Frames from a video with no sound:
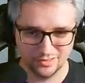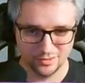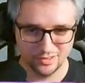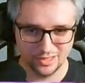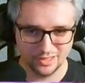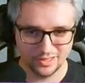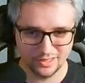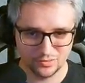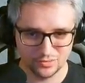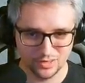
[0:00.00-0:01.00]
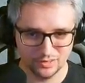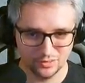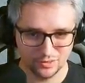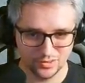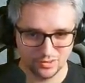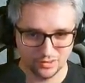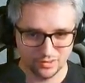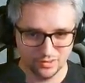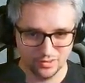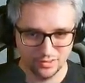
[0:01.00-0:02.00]
Or alligator, I don't know what they
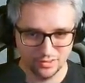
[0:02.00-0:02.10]
are.